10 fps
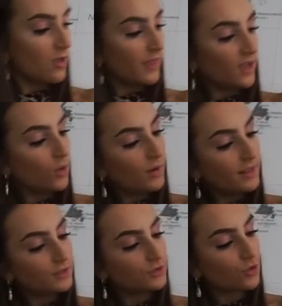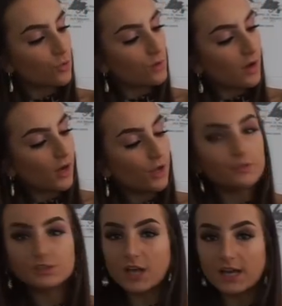They call it the school night
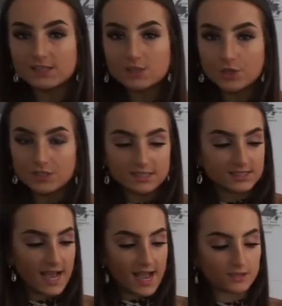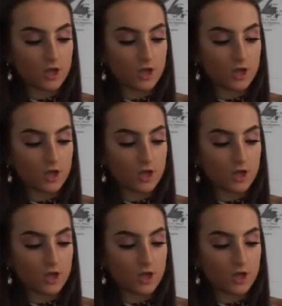oversized hoodie sand.